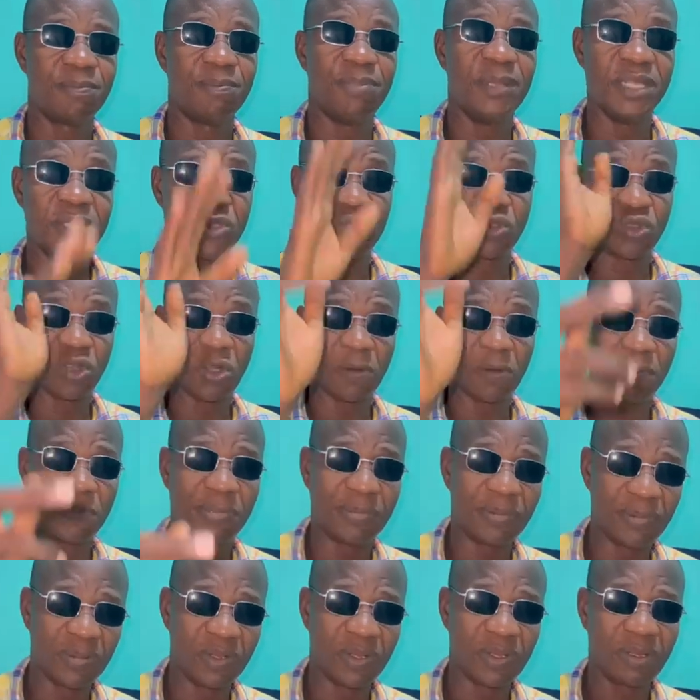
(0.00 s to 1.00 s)
Please stop.
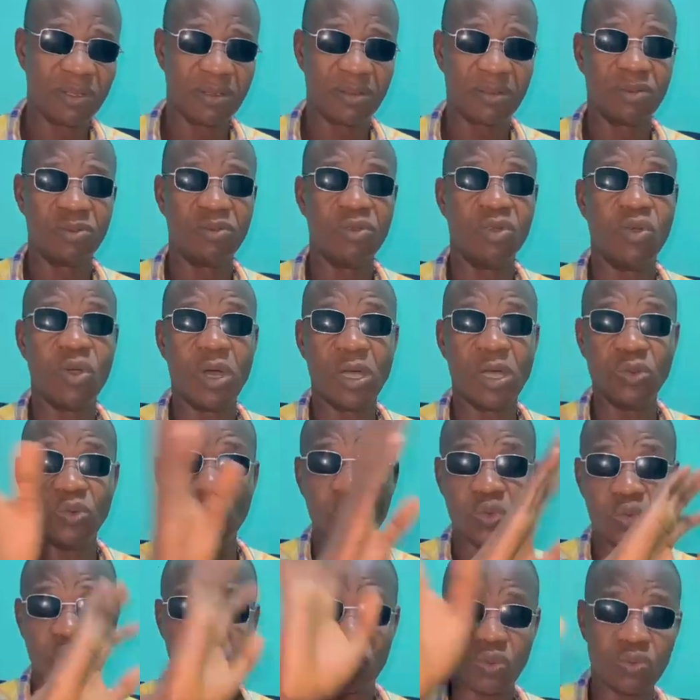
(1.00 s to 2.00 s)
No one
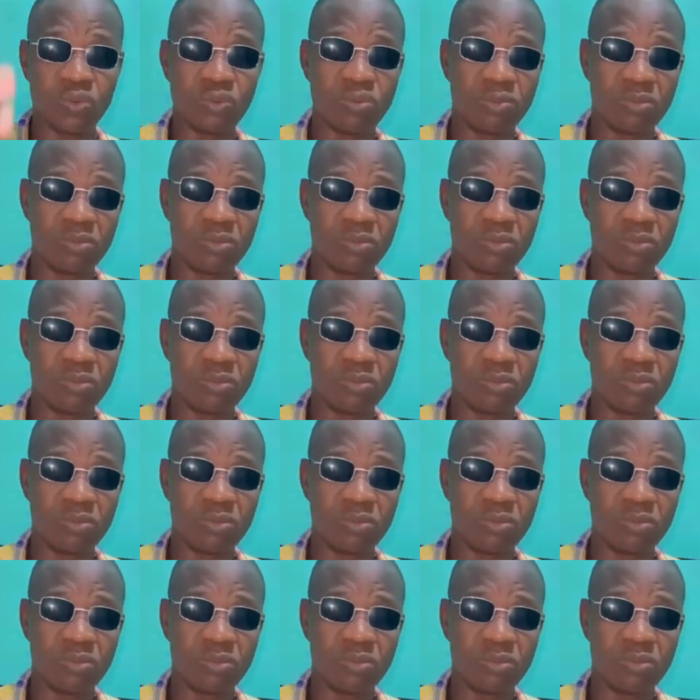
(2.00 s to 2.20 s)
knows you.